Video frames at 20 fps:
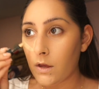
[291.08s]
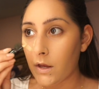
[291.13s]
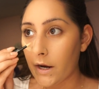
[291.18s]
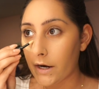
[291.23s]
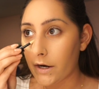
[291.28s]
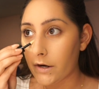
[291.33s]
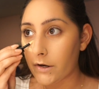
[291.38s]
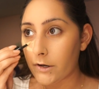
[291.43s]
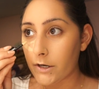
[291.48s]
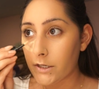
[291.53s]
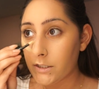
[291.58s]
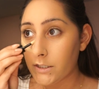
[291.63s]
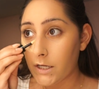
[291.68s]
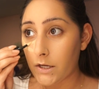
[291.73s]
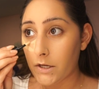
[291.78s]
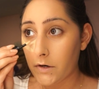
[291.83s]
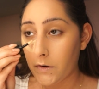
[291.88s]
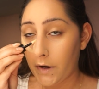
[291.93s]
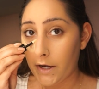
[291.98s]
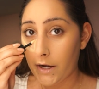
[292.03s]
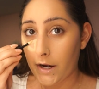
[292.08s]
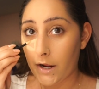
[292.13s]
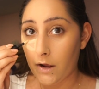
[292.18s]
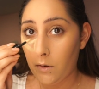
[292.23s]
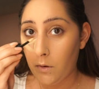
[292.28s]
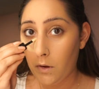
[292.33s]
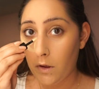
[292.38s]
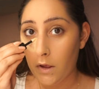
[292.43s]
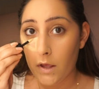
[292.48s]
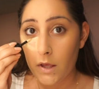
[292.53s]
I can already tell you right
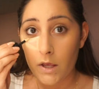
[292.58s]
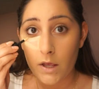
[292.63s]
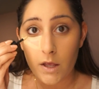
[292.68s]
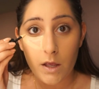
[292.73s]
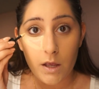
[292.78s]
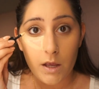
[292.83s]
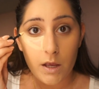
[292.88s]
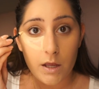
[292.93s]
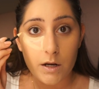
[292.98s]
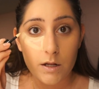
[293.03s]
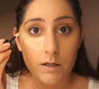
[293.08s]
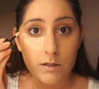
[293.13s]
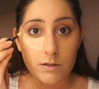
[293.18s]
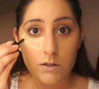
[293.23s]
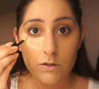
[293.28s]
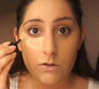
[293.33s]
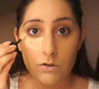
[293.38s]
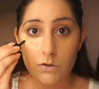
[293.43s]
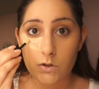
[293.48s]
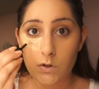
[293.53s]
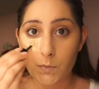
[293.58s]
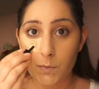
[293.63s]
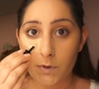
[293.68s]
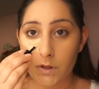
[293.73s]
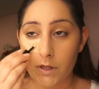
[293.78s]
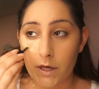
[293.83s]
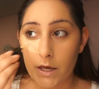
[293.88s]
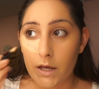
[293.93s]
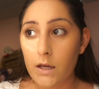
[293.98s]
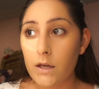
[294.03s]
now, it is super
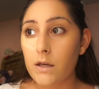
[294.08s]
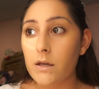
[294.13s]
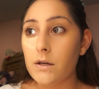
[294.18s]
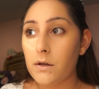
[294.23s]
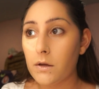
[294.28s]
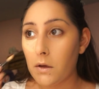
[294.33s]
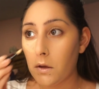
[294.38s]
thick.